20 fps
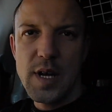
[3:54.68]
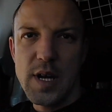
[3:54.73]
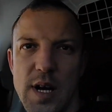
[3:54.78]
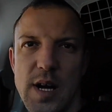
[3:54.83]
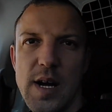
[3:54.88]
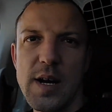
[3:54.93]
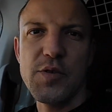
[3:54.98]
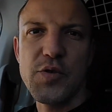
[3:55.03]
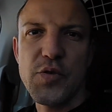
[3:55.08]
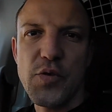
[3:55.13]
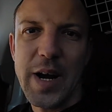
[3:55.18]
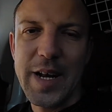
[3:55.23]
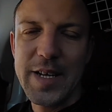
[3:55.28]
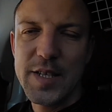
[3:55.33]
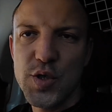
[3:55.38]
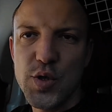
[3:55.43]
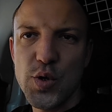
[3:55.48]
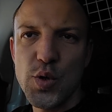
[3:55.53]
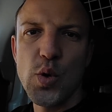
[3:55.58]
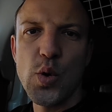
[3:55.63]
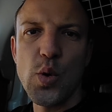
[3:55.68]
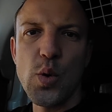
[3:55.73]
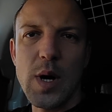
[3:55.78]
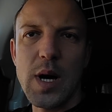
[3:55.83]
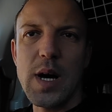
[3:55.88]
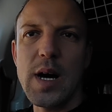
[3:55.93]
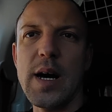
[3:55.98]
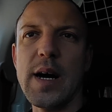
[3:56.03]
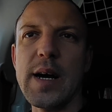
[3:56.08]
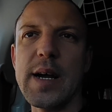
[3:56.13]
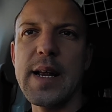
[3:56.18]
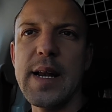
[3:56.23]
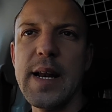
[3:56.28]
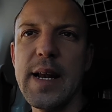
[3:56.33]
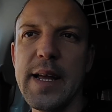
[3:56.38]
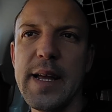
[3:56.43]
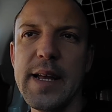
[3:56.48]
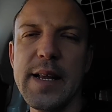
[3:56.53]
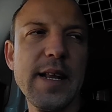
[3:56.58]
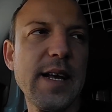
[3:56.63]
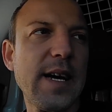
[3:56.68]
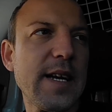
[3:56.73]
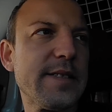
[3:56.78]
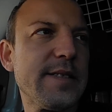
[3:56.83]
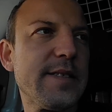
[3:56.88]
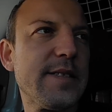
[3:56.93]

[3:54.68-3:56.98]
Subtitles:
I'll try to clean that